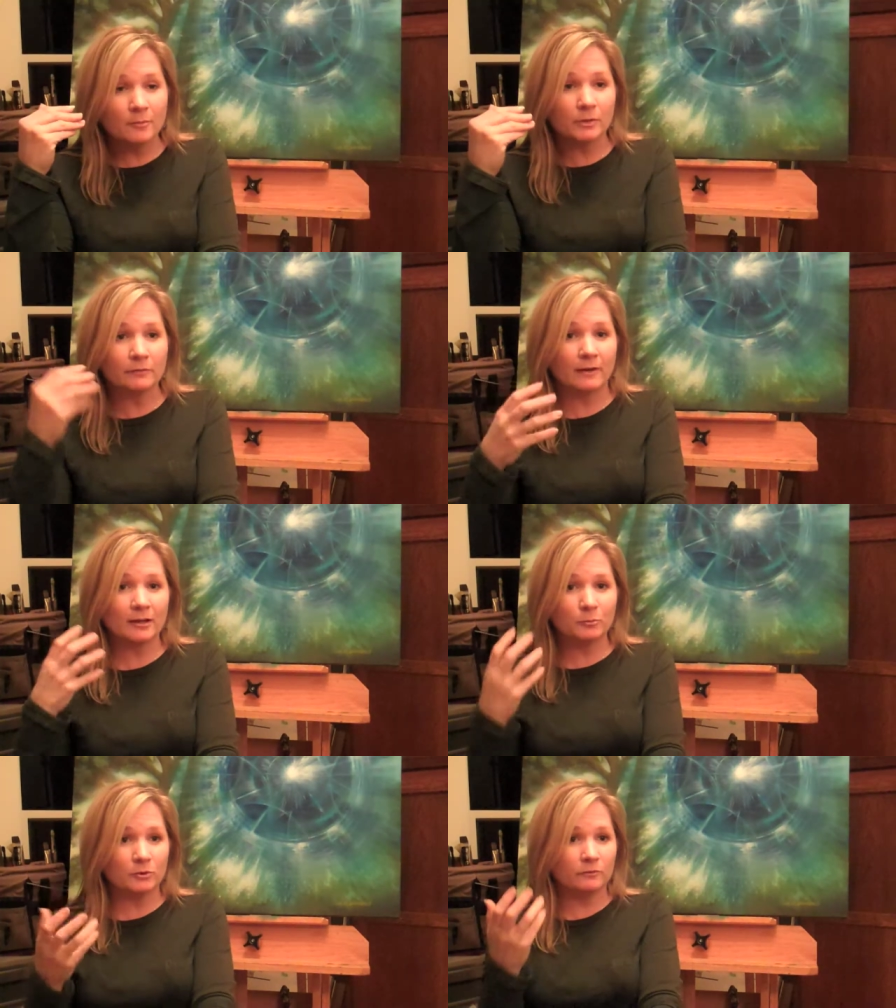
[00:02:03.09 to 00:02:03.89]
but if I
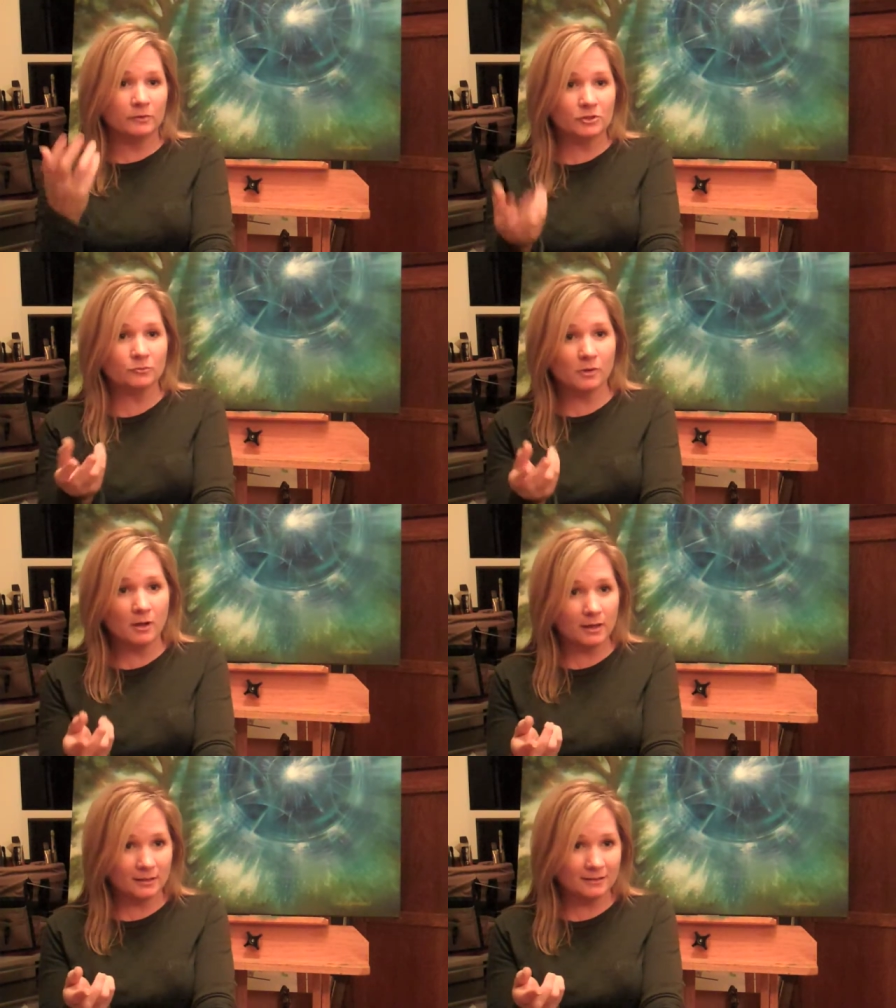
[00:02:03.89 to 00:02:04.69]
could put a visual
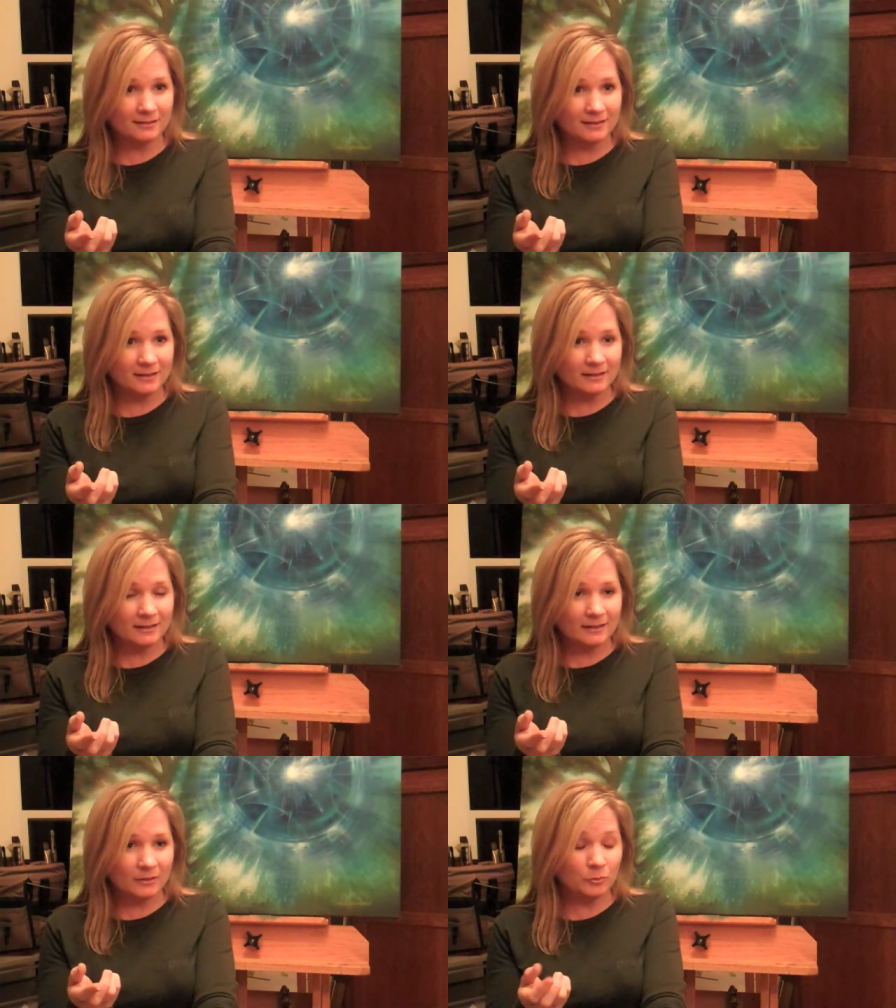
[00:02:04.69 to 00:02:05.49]
on it,
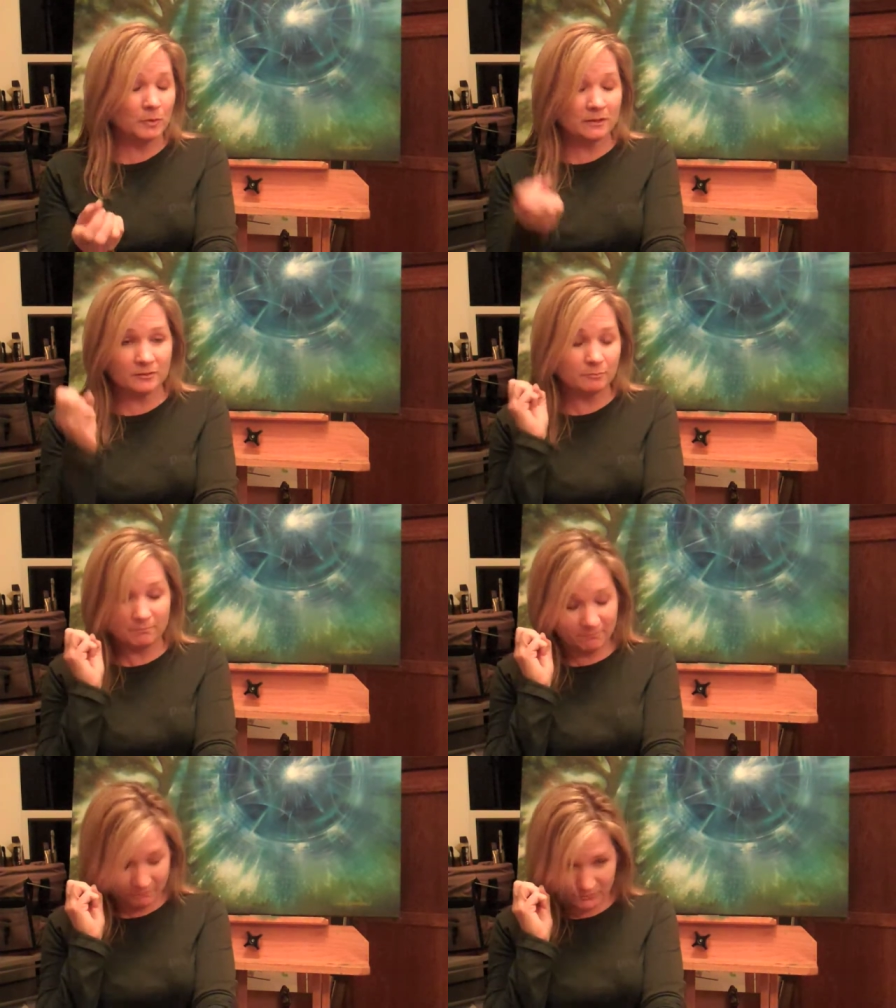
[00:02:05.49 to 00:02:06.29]
it would be this
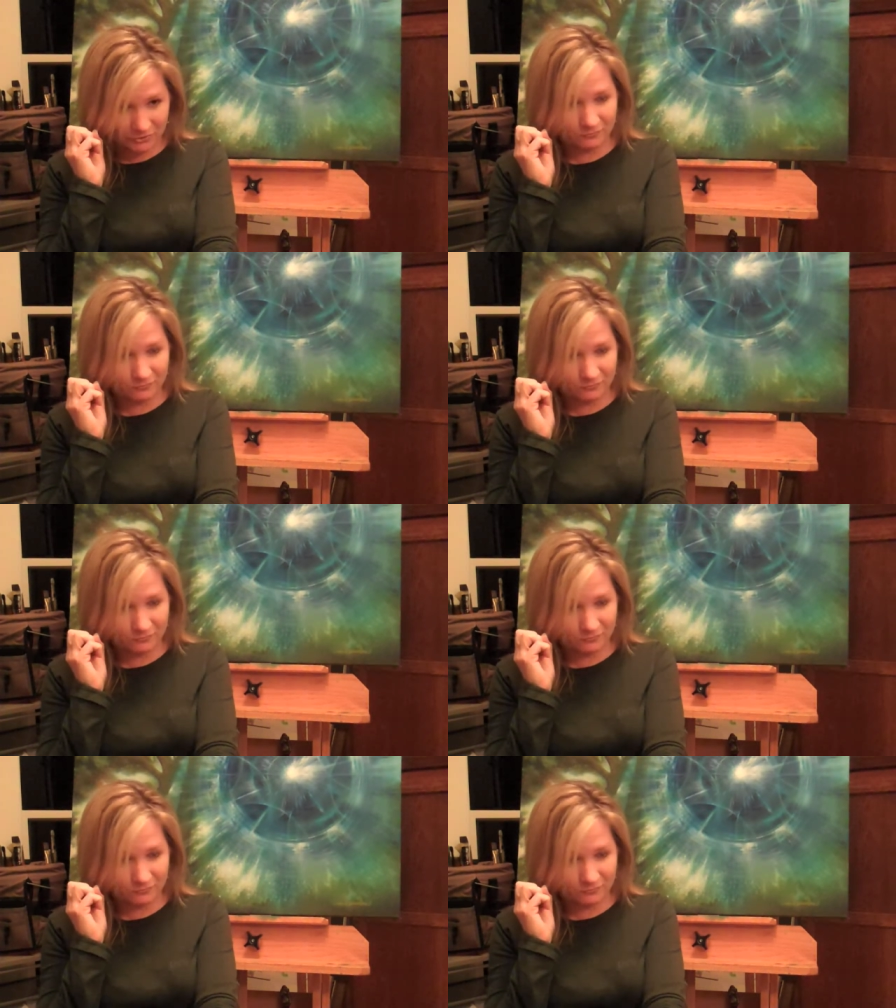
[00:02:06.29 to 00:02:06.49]
just